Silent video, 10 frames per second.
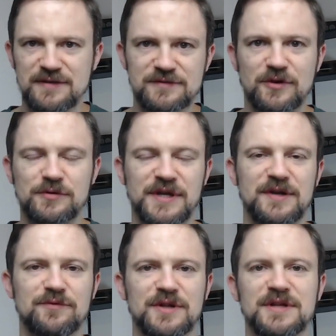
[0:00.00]
Tolkien
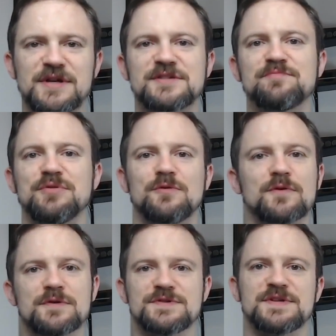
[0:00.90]
really
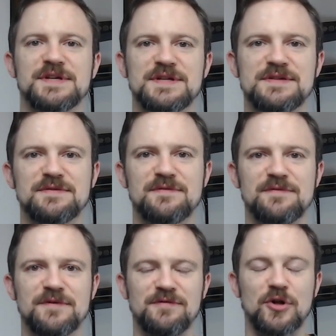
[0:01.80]
explores in
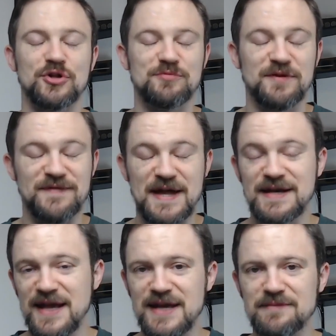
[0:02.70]
the volume of that
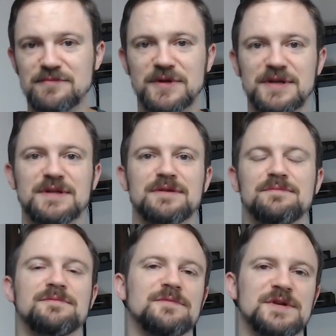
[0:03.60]
name in
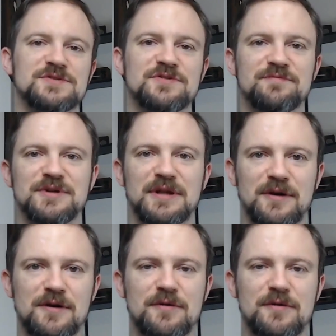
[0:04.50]
The History of Middle-earth.